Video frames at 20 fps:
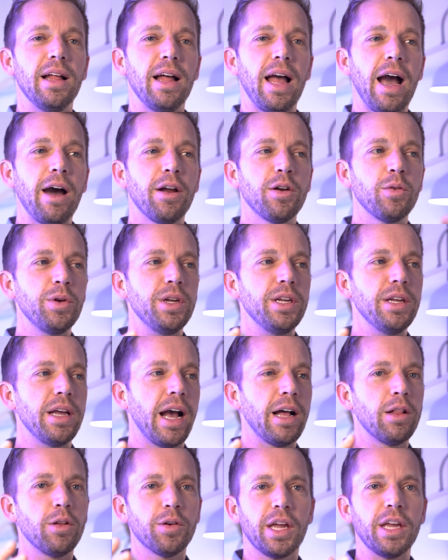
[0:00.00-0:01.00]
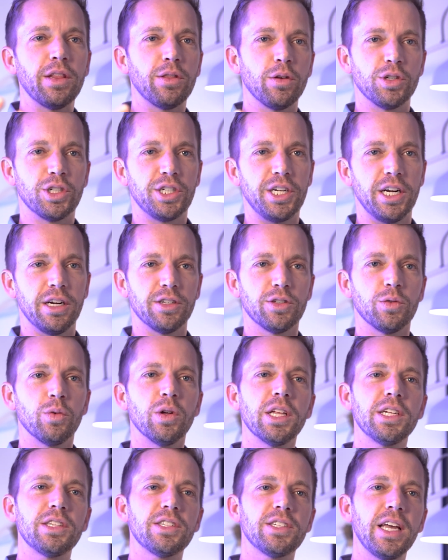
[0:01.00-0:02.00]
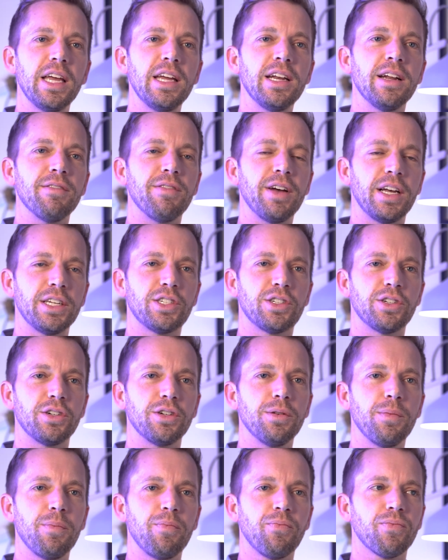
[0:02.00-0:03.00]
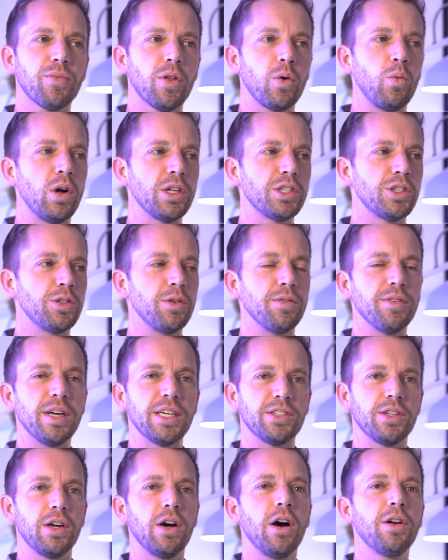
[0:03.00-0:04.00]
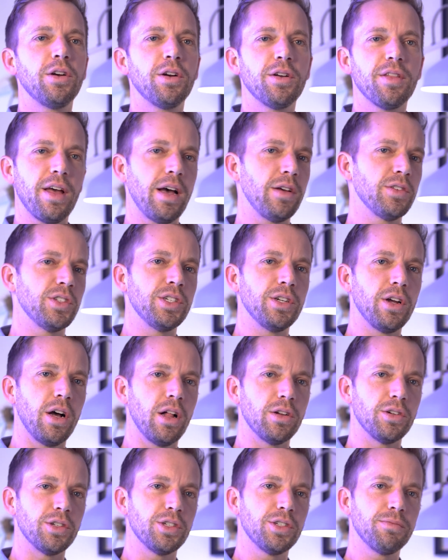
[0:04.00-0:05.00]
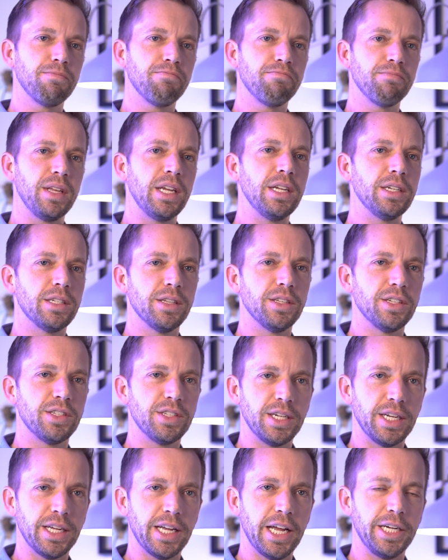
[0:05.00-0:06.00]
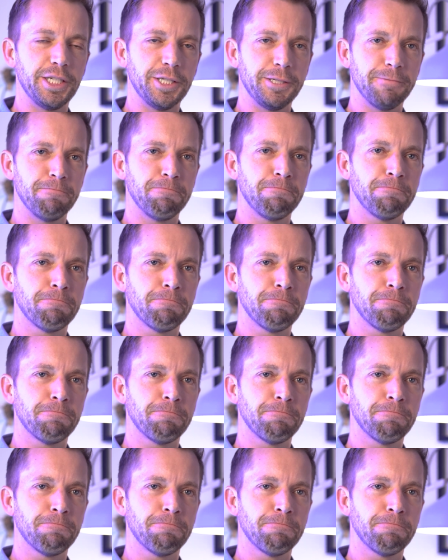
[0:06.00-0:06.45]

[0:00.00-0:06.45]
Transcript: how do we allocate those shares? Well, let's say an investor wants to invest $100,000 into the syndication.